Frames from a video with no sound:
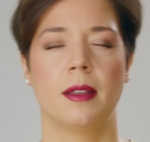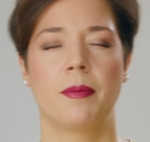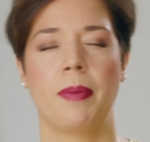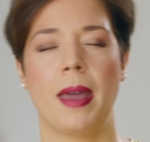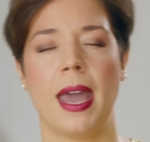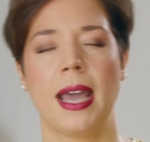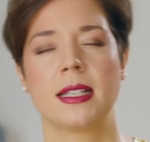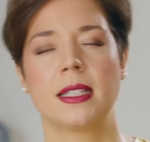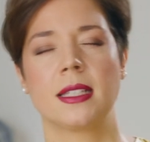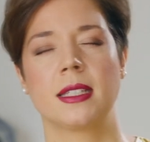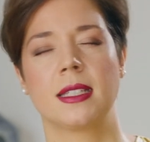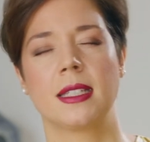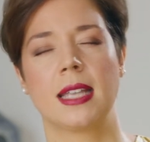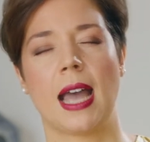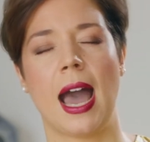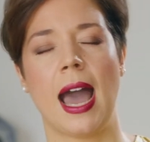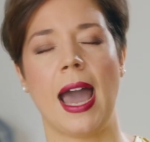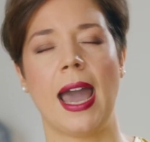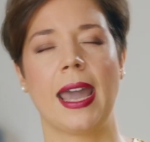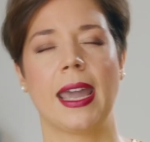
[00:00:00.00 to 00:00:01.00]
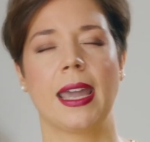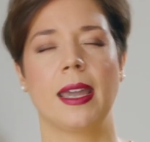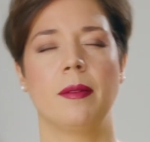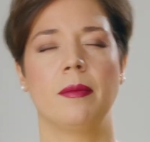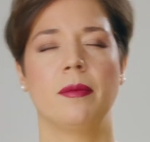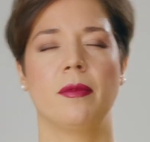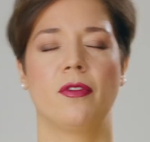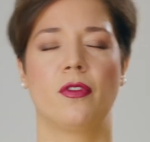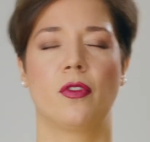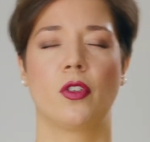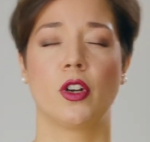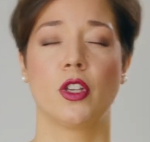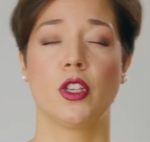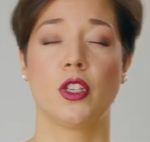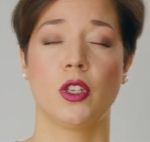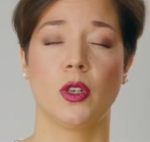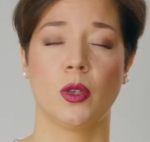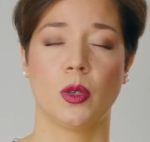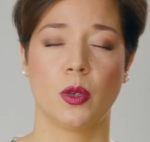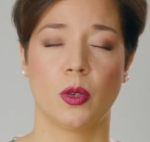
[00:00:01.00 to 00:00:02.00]
best time for
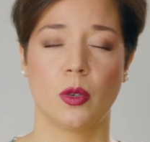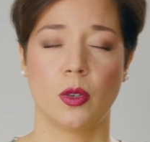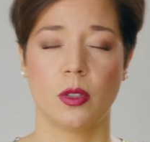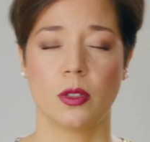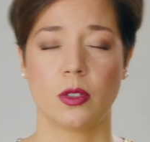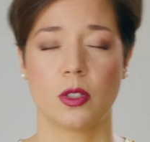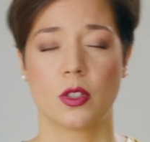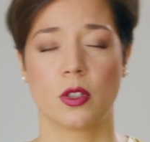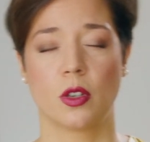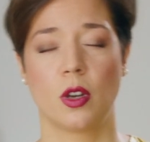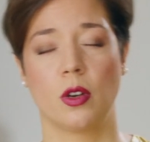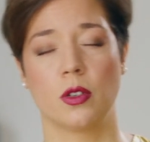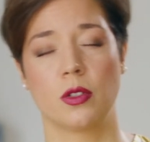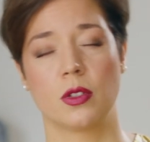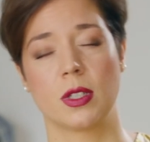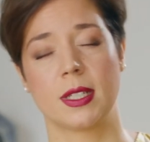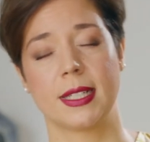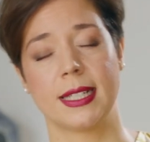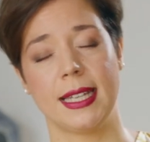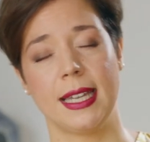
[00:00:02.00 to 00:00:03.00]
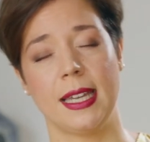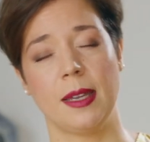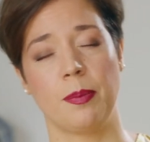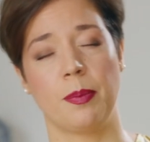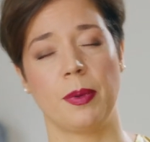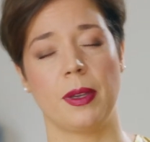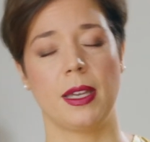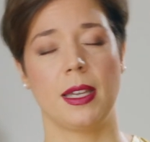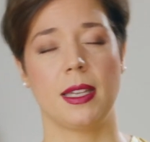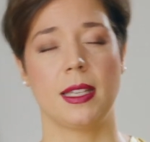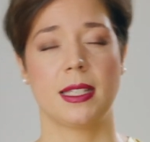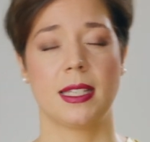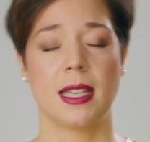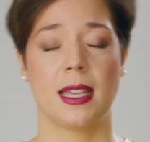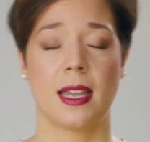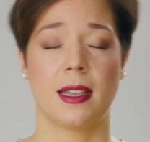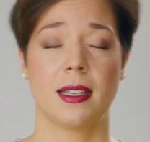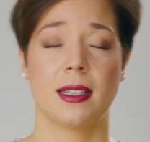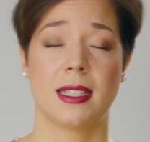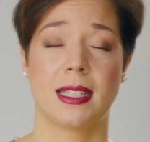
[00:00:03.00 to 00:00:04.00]
you to go to sleep is
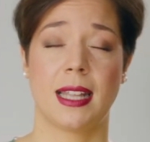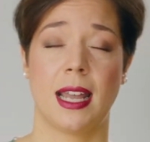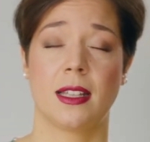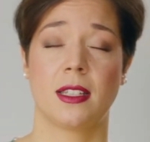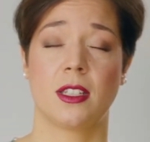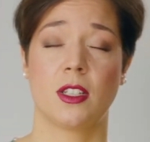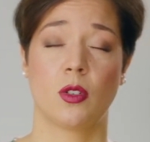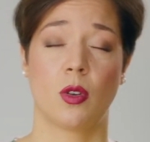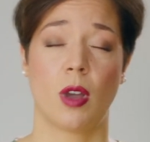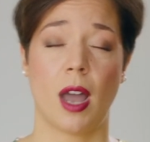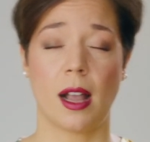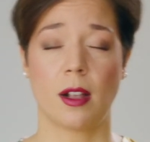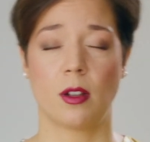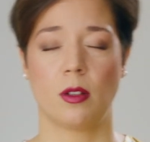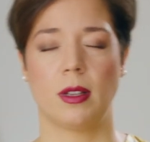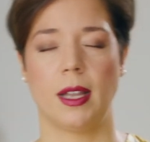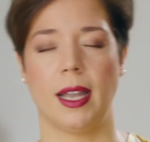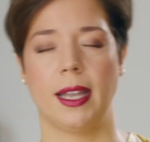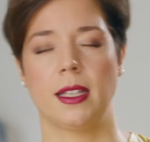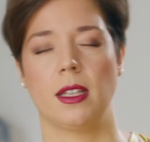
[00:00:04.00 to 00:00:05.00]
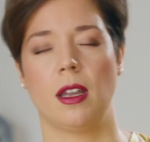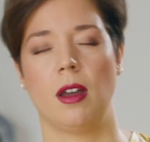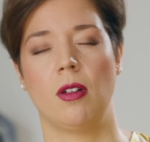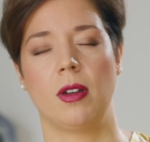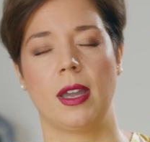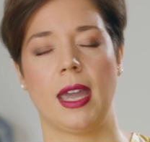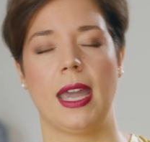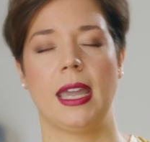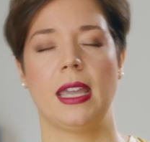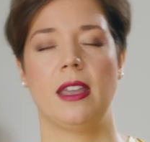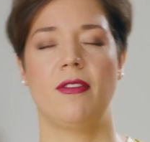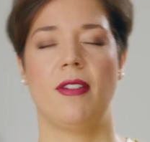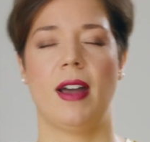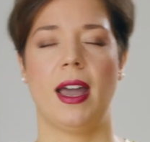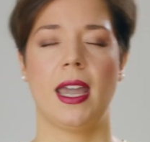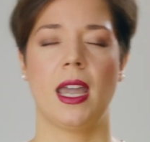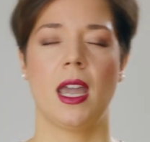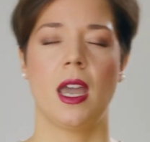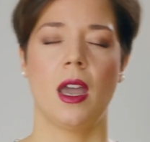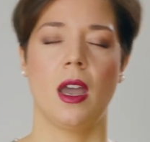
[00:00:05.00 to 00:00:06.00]
that you calculate, okay, if
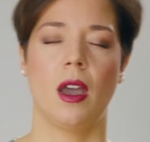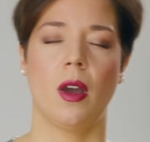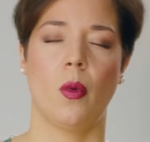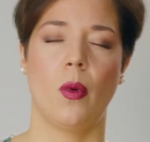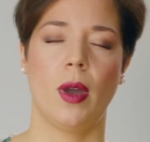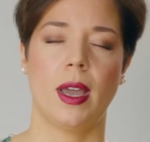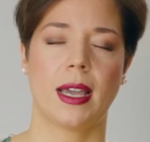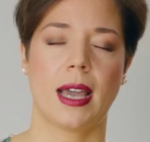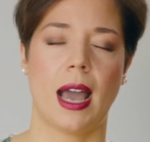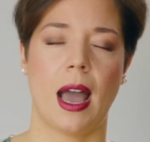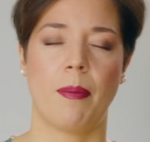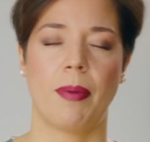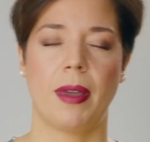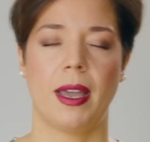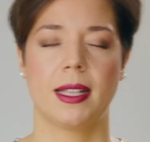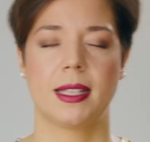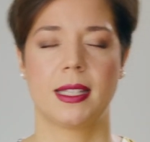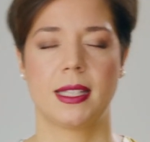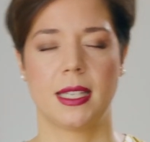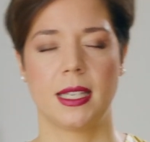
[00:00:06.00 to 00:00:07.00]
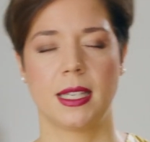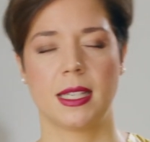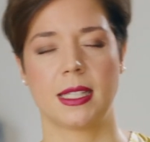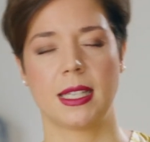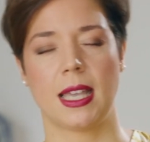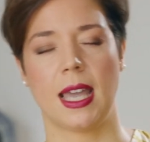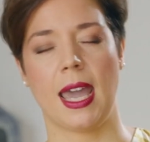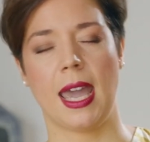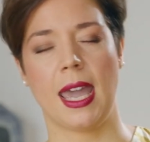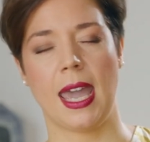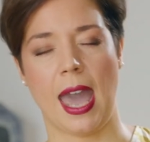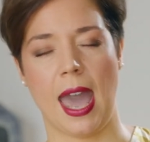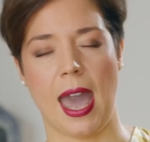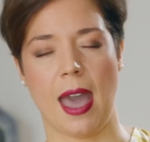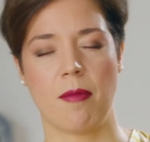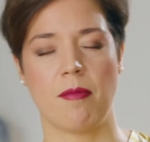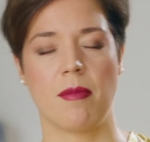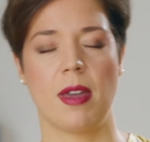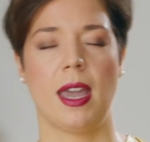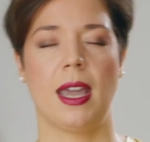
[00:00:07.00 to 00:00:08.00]
I wake up at 6
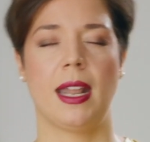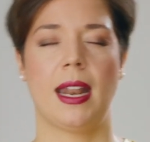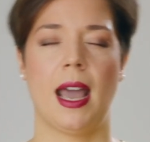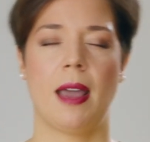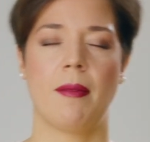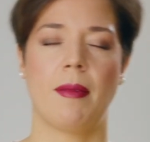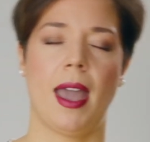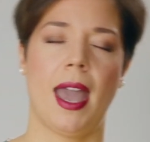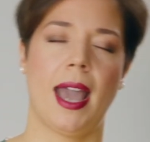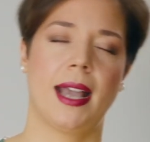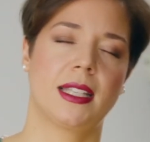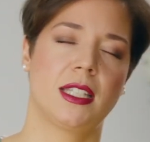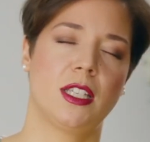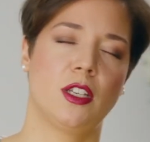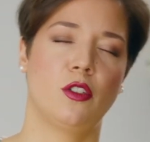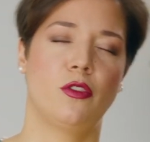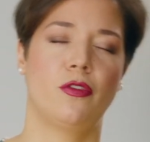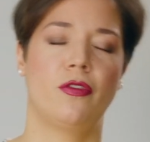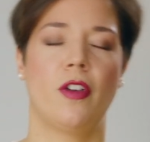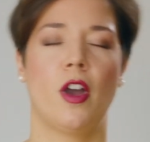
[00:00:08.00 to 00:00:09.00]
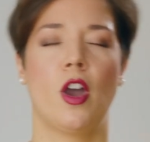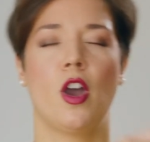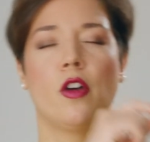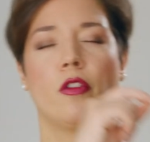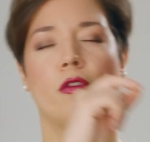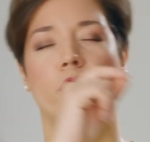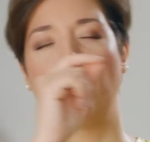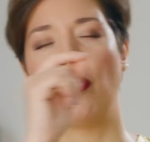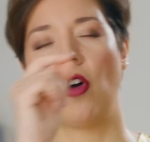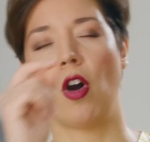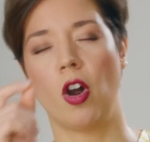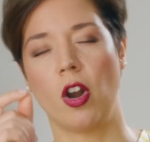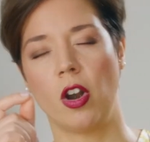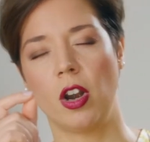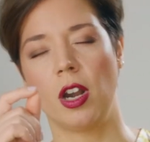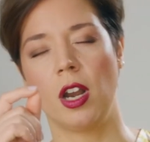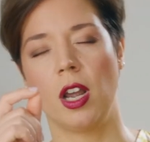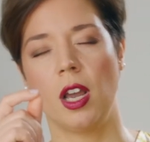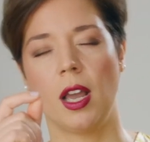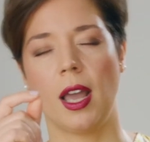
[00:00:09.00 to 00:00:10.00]
a.m. and I'm active
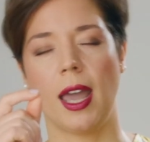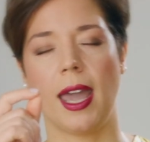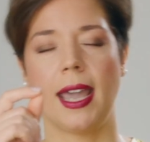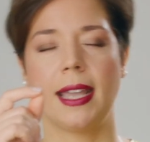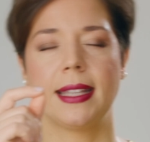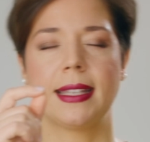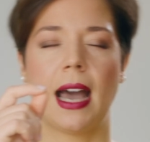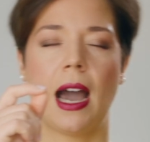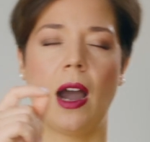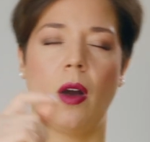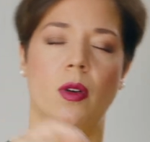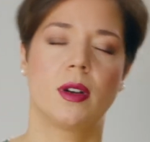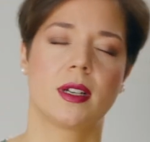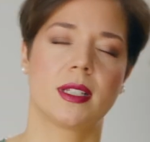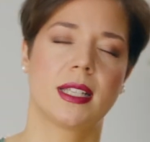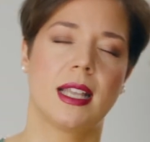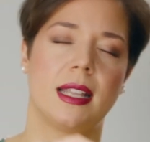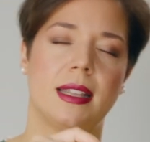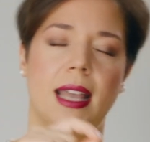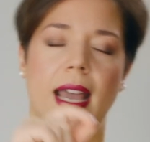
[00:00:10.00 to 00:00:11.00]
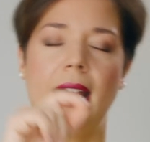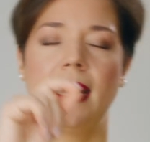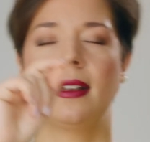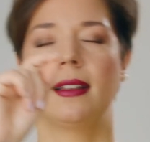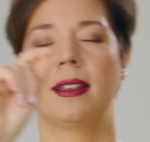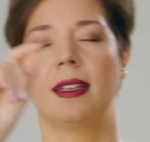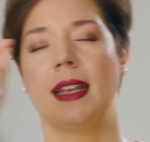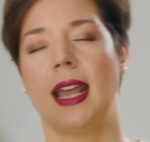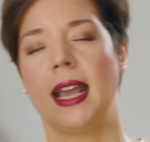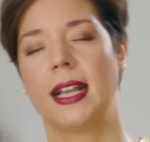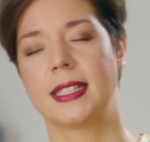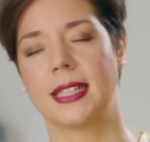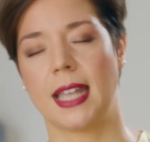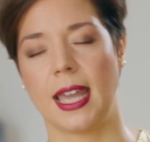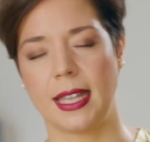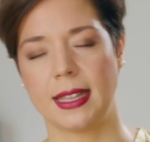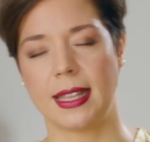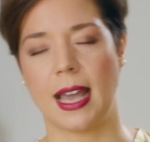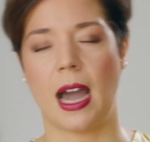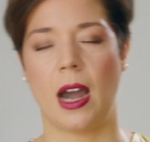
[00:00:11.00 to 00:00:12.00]
for 8 hours, and then the next
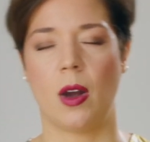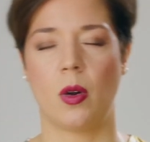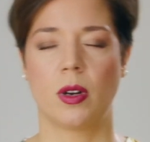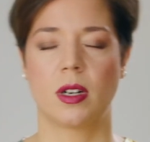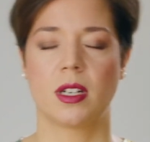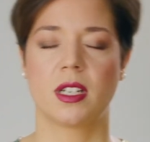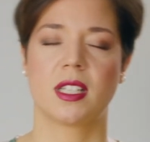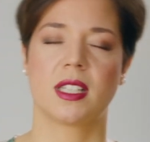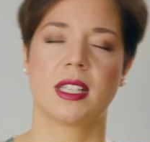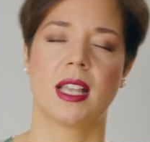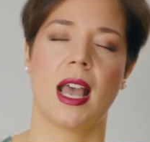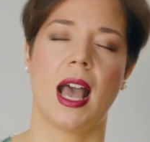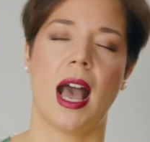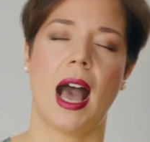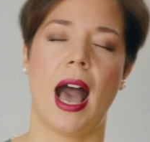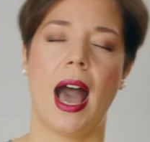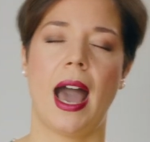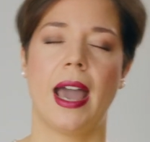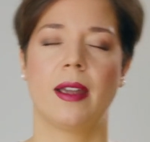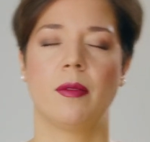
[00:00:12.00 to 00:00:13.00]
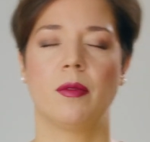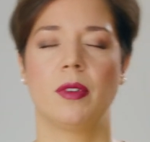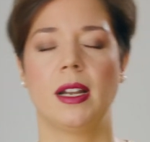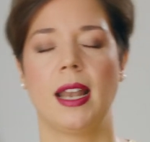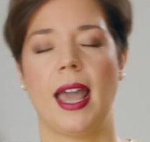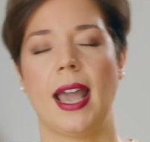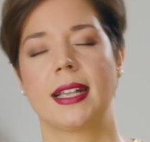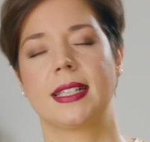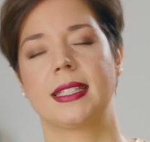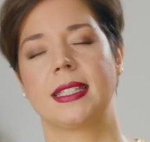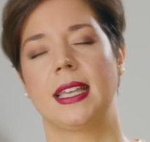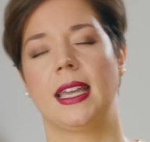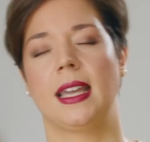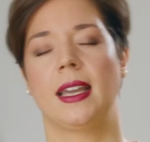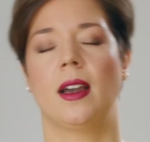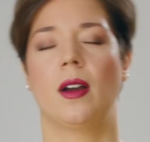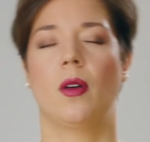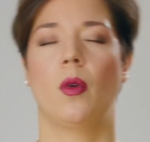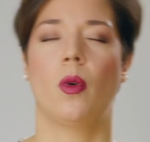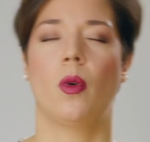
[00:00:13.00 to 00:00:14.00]
8 hours I am
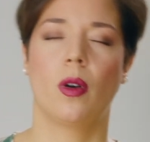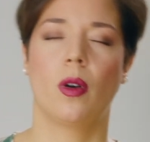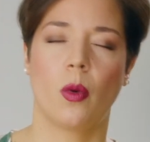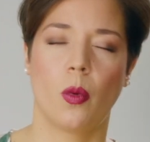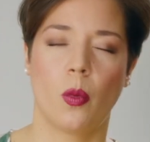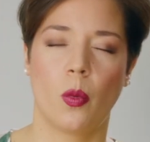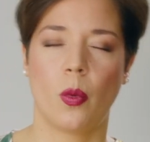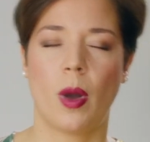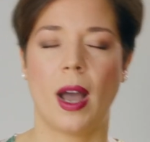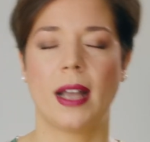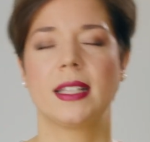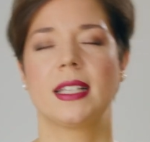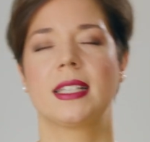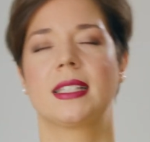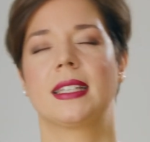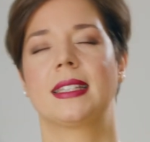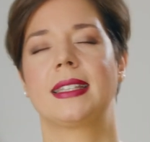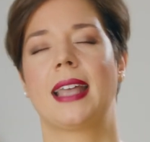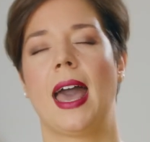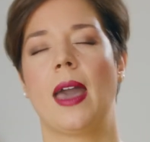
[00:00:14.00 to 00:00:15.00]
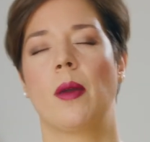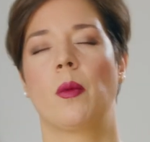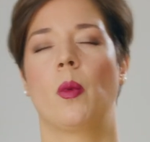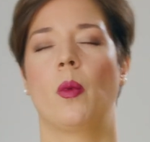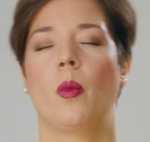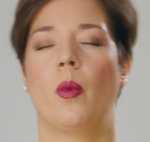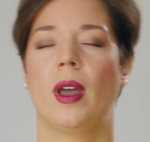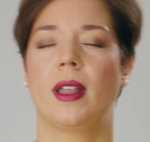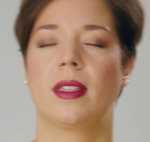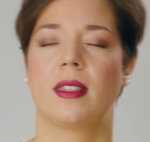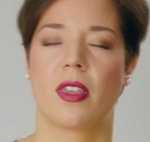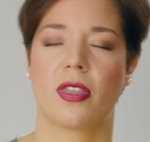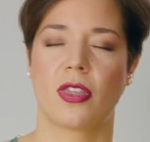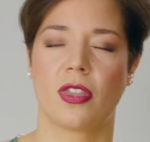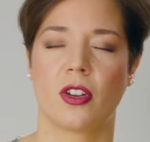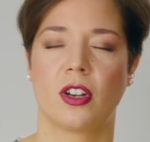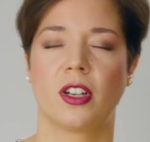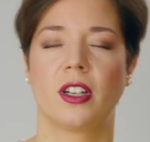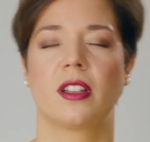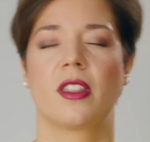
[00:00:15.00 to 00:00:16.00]
relaxing, what is the time when the
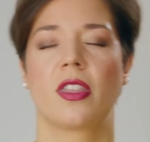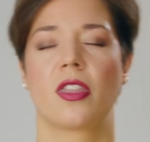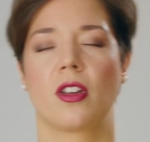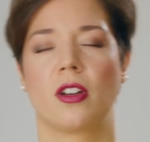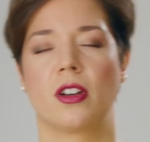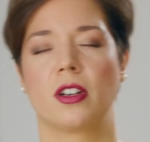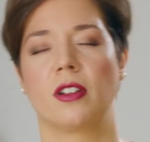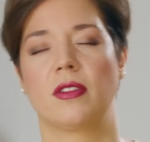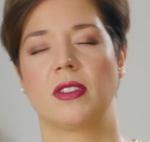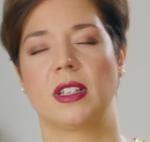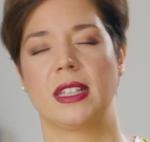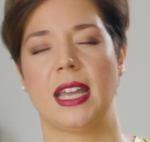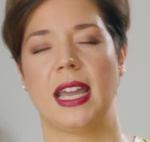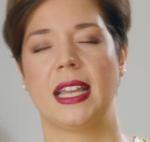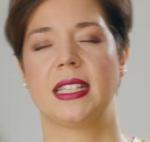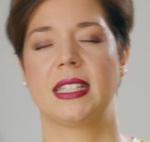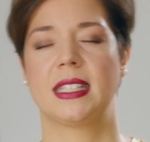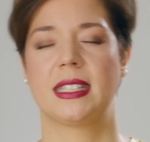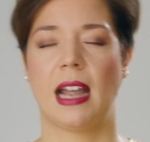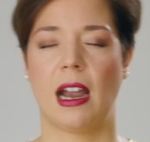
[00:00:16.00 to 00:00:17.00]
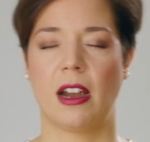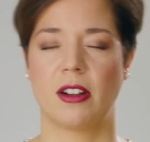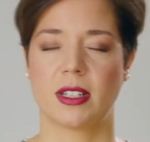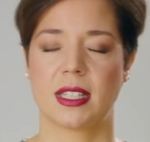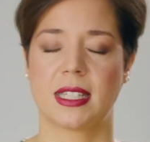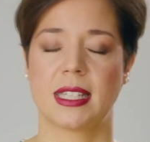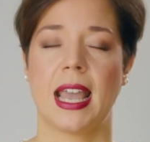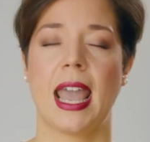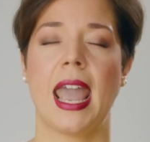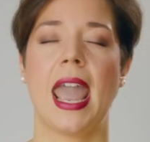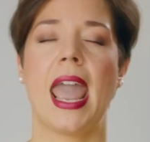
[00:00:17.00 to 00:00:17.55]
third of the day starts?